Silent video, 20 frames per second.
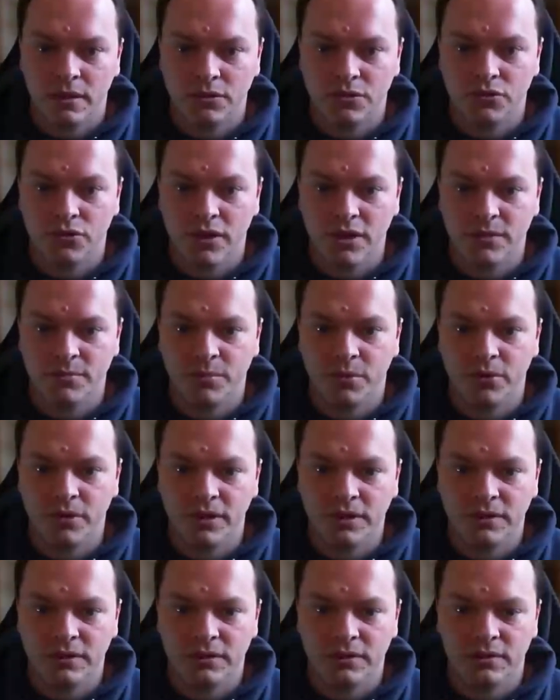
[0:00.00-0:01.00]
Trace
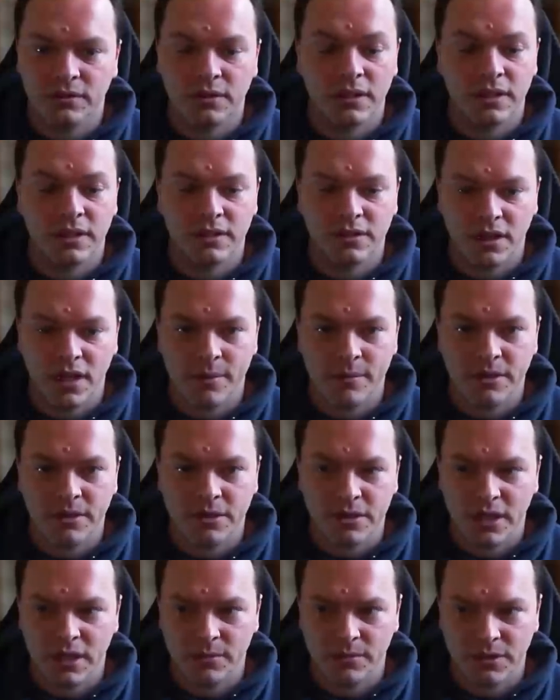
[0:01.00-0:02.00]
point is diamond
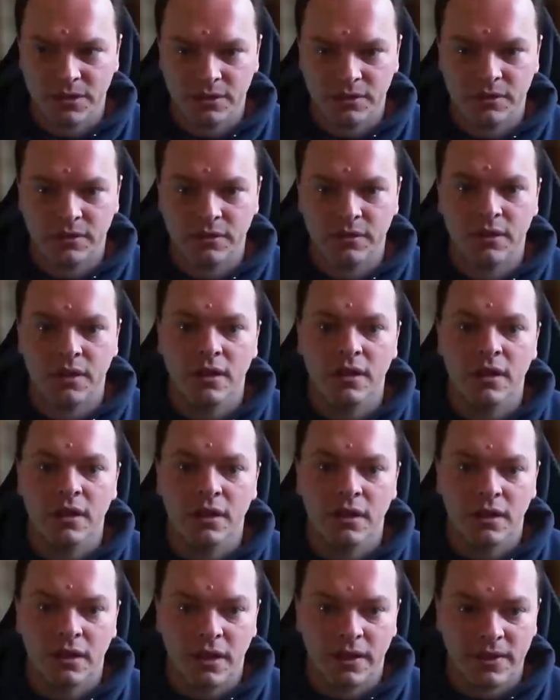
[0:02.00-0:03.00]
shaped,
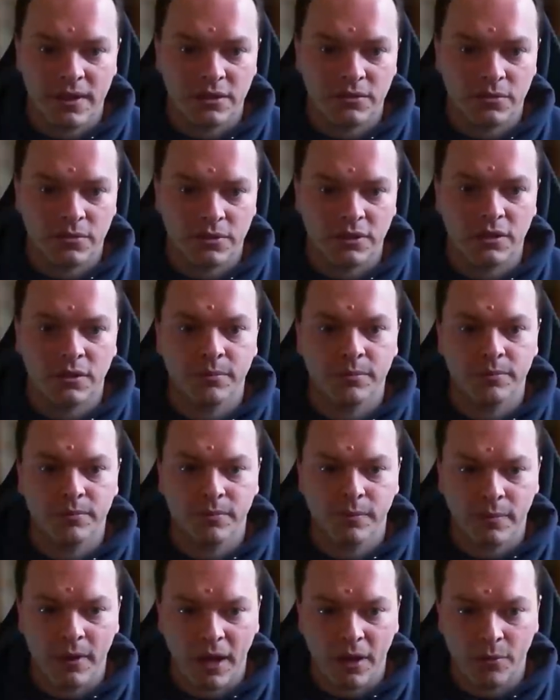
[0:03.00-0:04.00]
and this one can
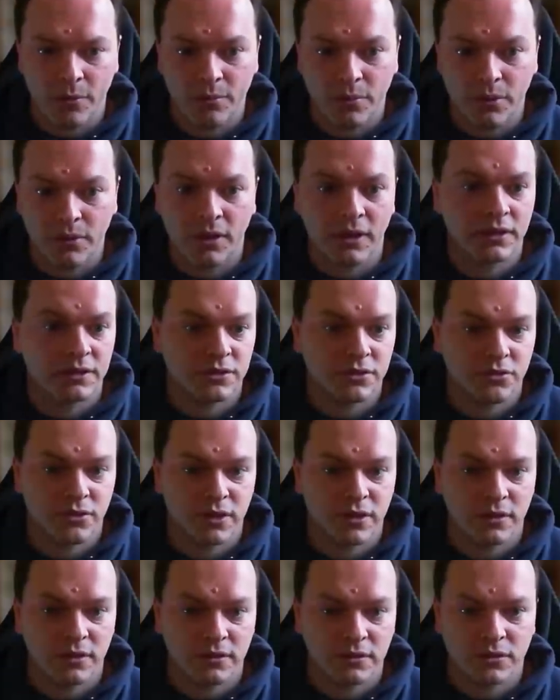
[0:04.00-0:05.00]
output our
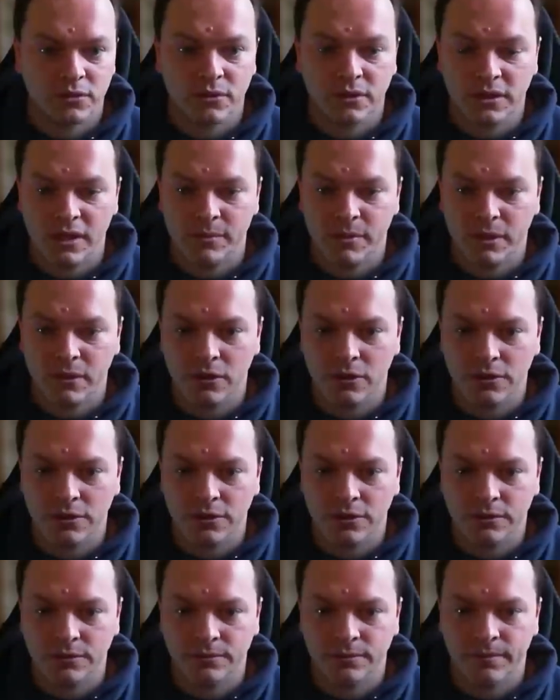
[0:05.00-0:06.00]
string to our debug
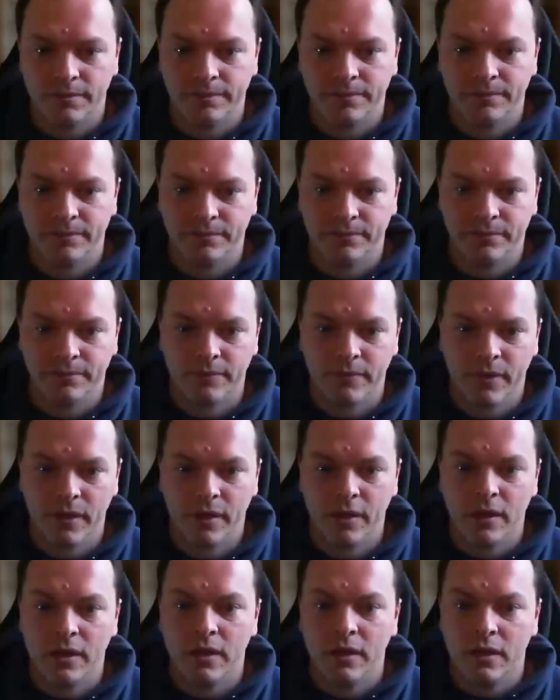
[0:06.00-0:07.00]
log.
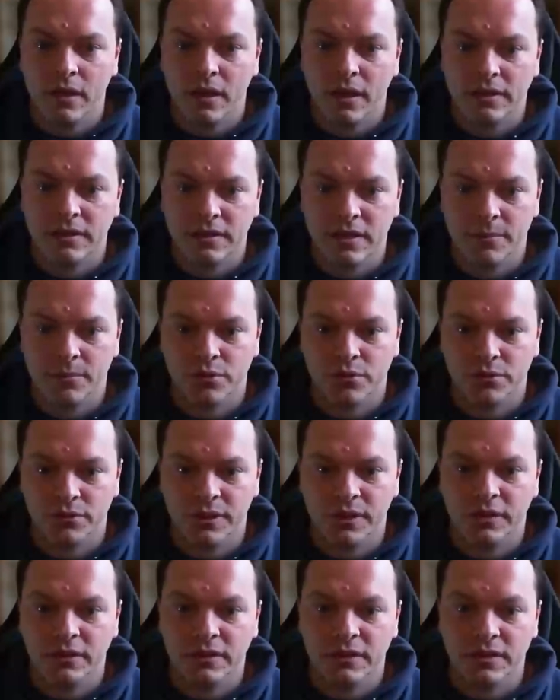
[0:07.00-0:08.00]
A
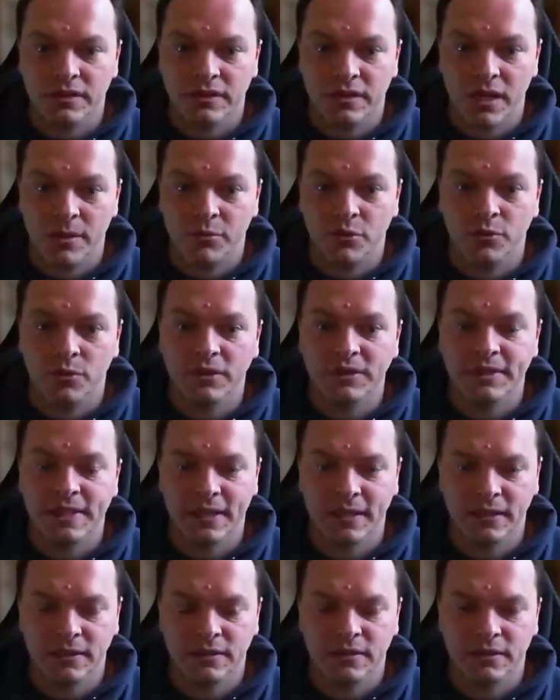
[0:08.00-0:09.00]
temporary disable once
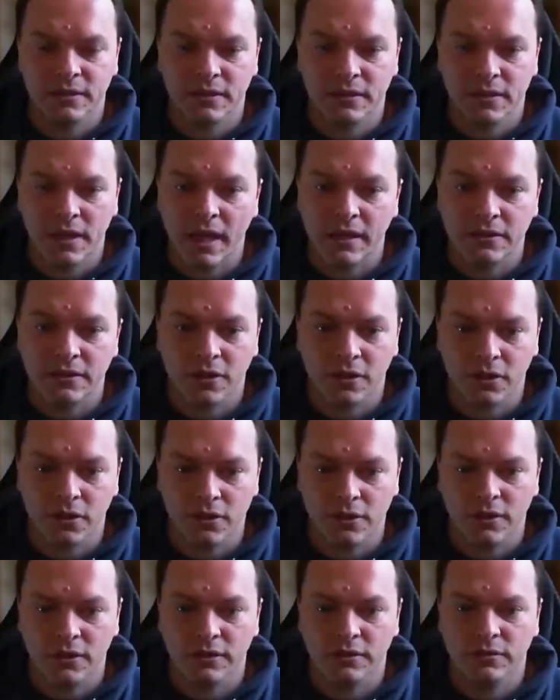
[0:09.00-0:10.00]
hit has a
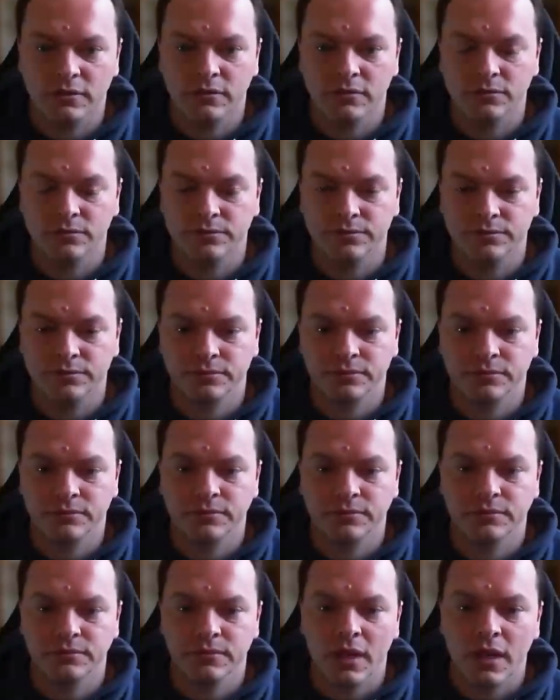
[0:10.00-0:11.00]
clock,
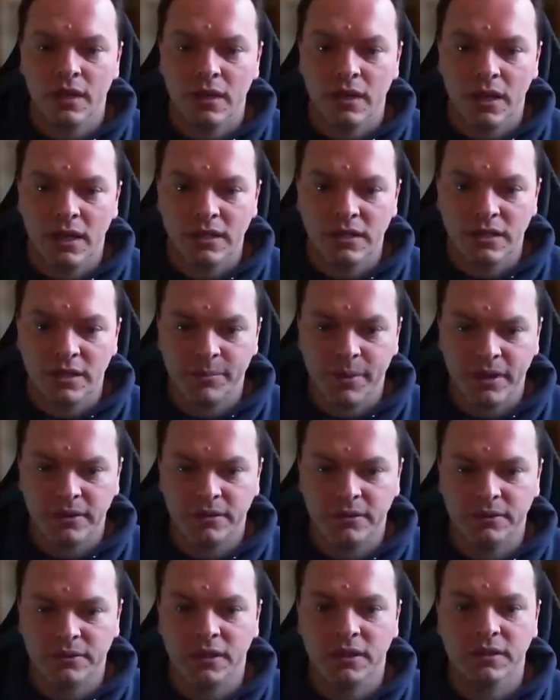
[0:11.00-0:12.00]
and a
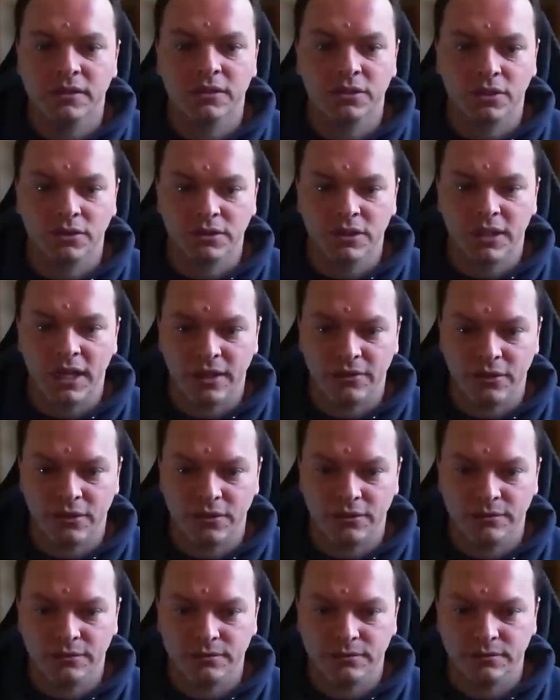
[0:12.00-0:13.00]
dependent has a dotted
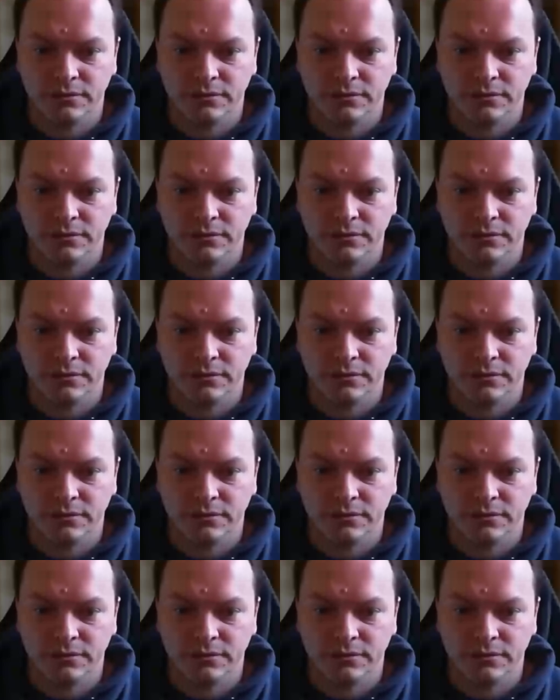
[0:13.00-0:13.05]
arrow.